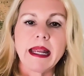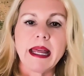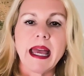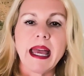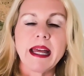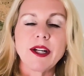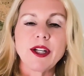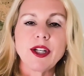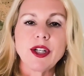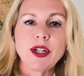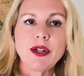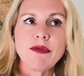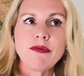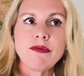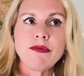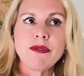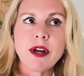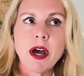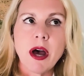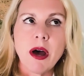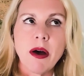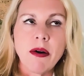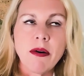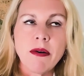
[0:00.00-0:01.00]
And you
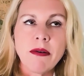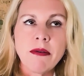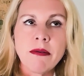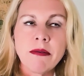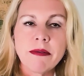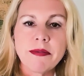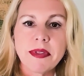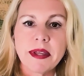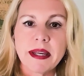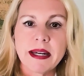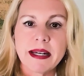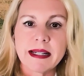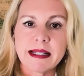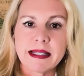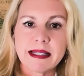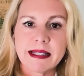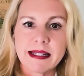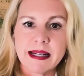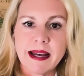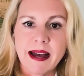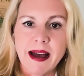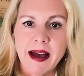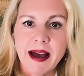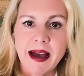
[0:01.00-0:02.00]
know that it's
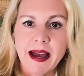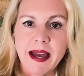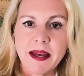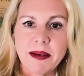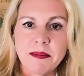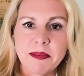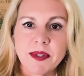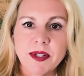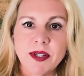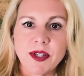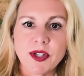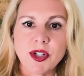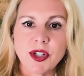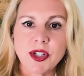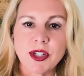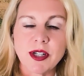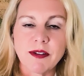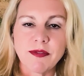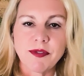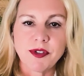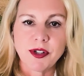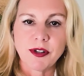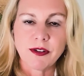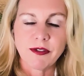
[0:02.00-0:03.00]
time to
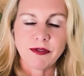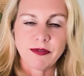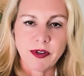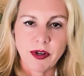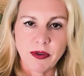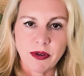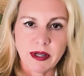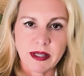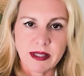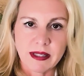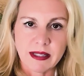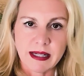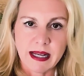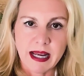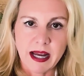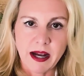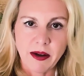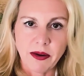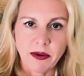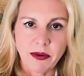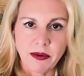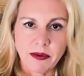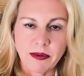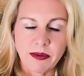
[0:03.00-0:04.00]
shift your focus
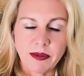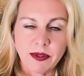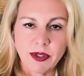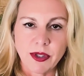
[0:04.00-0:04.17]
now